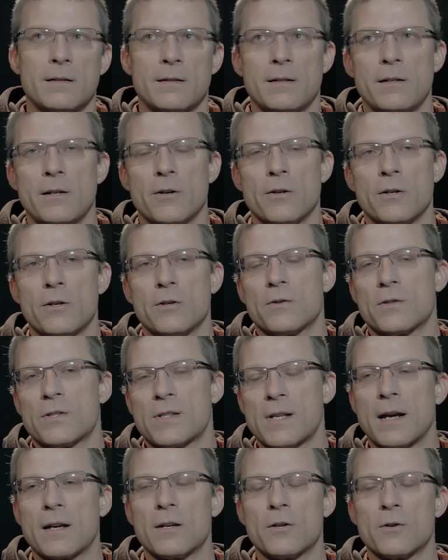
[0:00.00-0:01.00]
in your
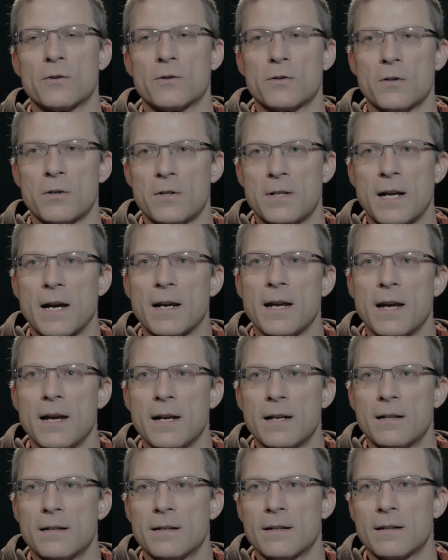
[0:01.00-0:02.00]
second or third
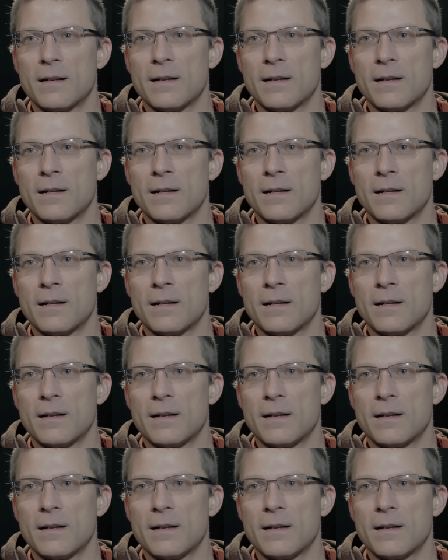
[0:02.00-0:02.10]
decade,